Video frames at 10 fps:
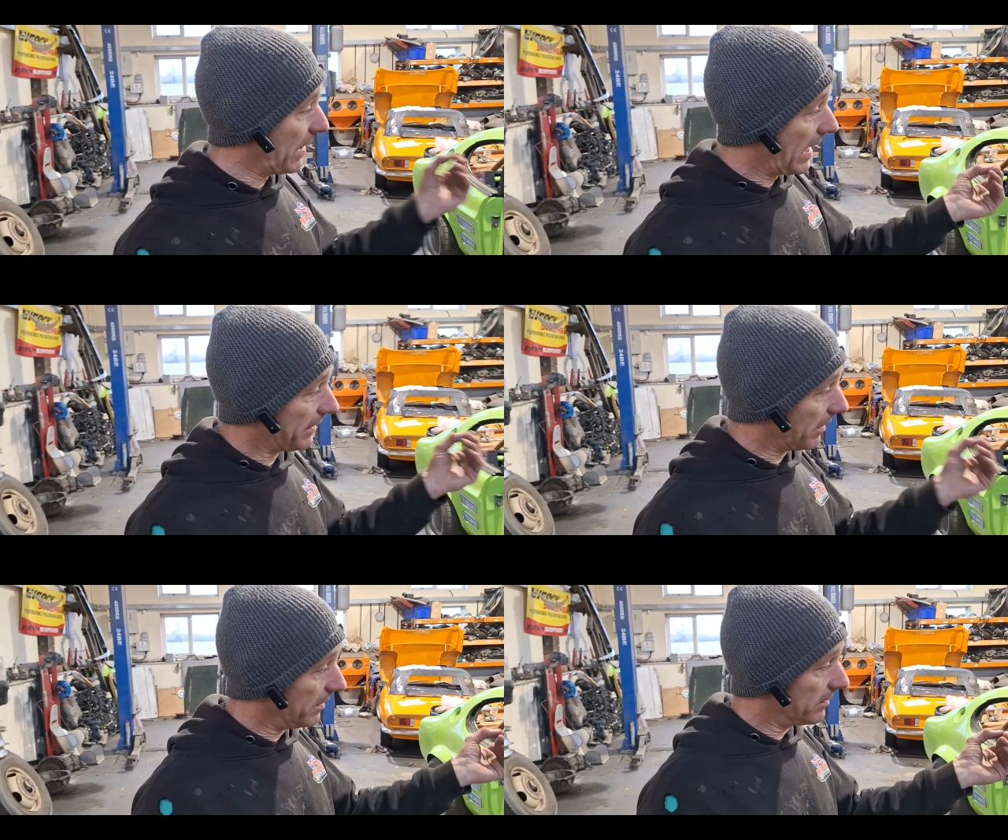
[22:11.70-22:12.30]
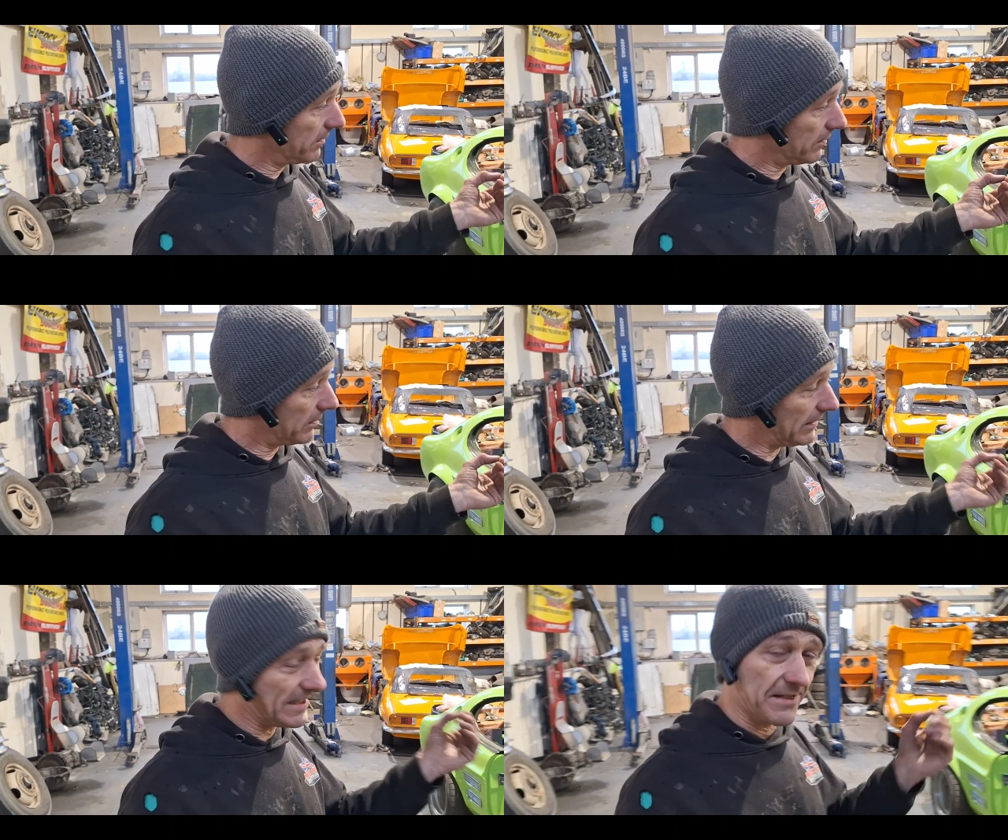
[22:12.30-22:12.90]
partner,
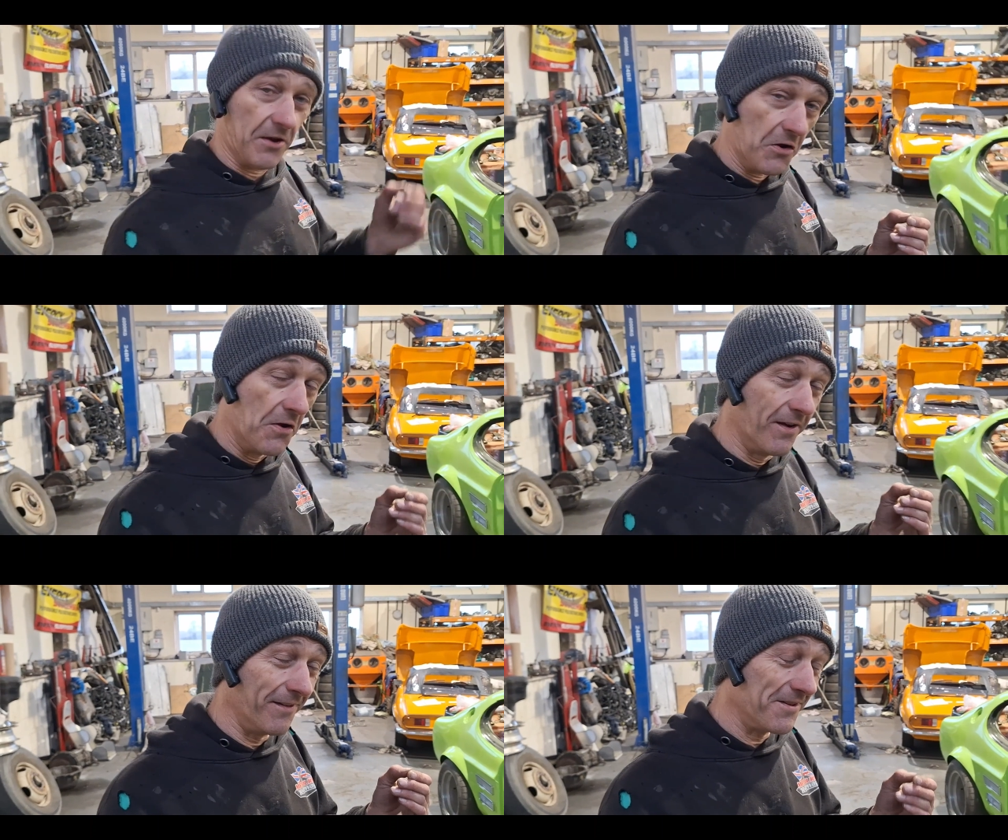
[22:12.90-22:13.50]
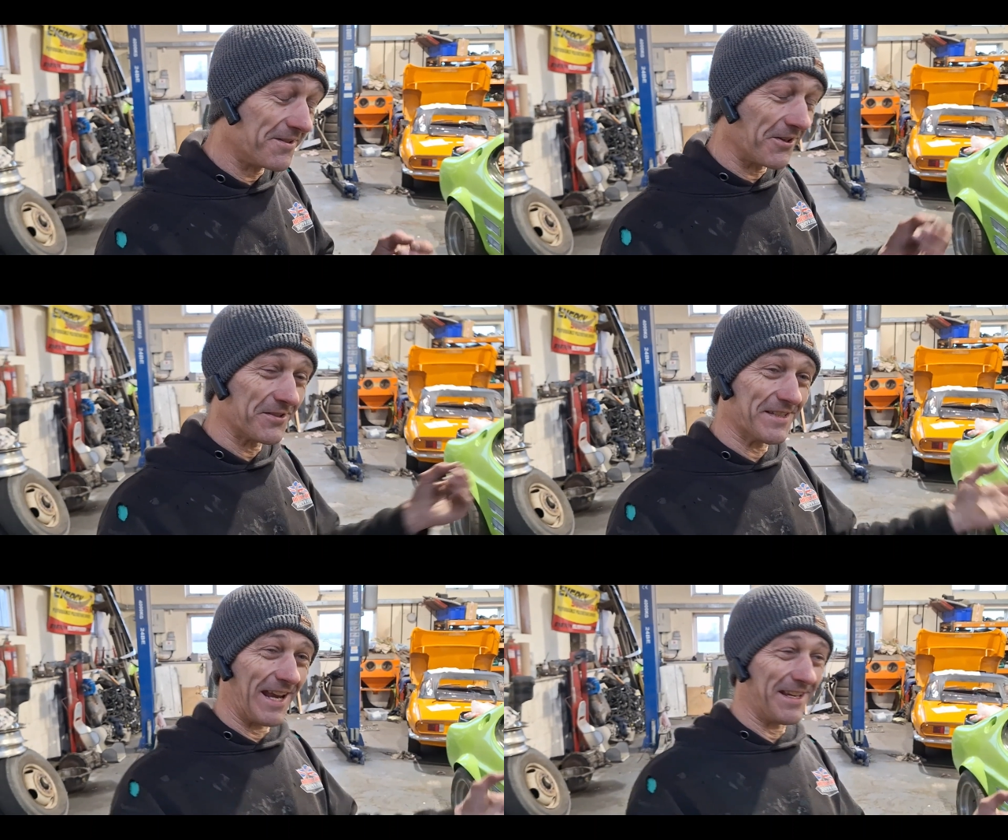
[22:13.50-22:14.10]
listen,
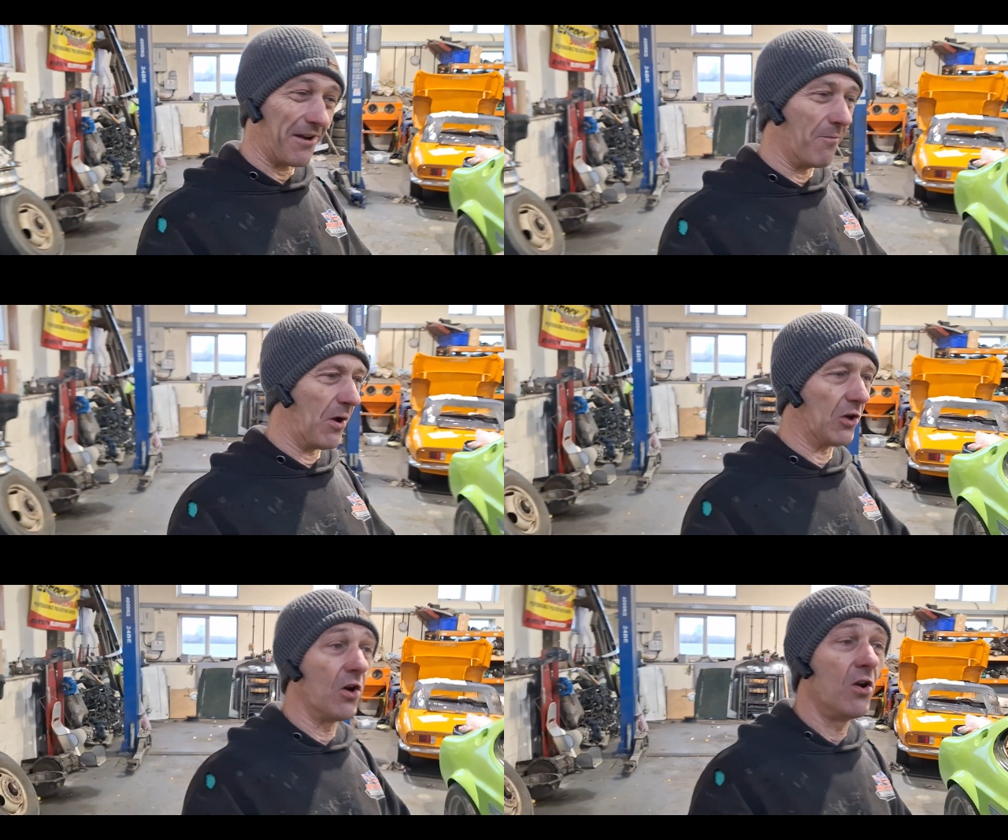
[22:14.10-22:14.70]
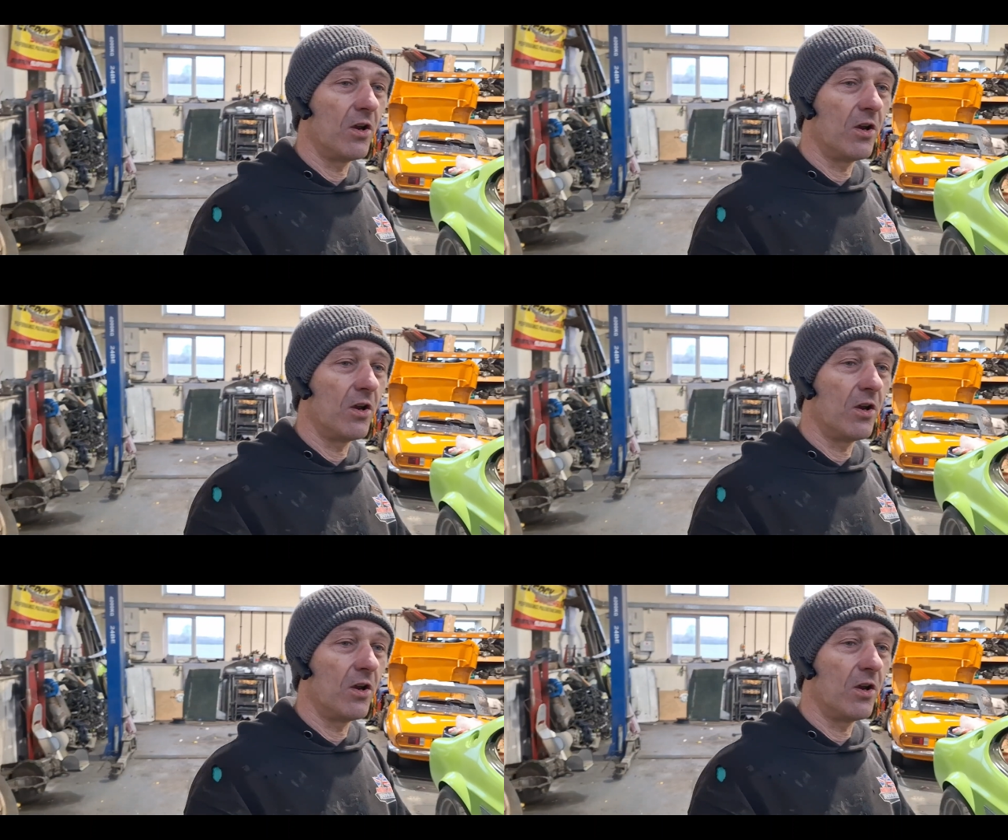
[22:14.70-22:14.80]
just take it on board.